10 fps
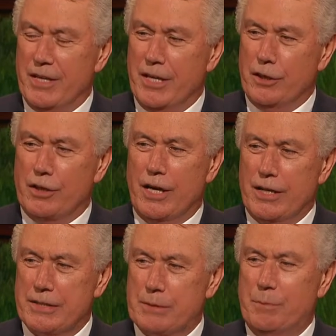In
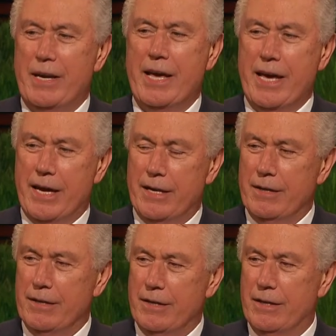God's
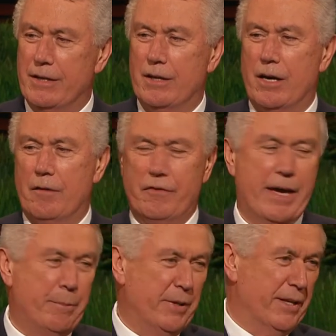plan of
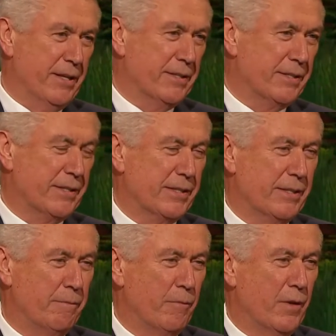
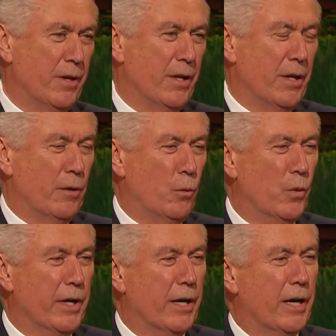happiness,
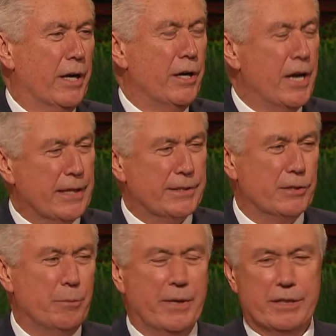we are not
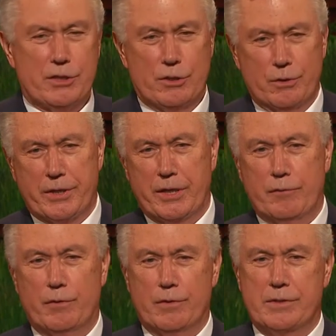so much looking
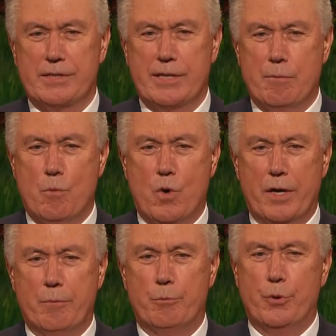for
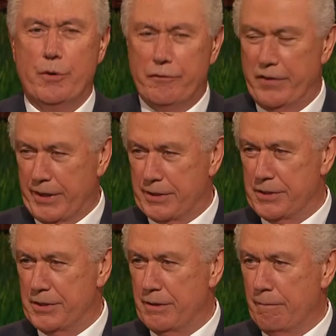someone
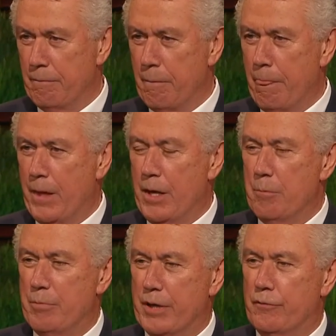perfect,
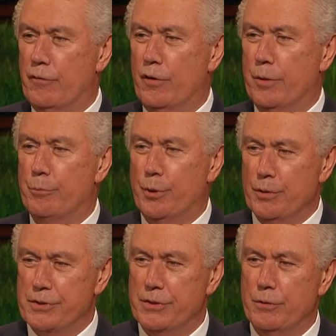but for a
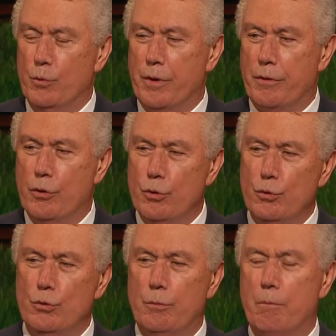person with
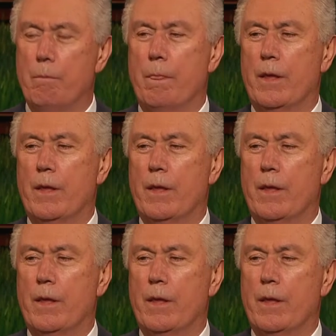whom,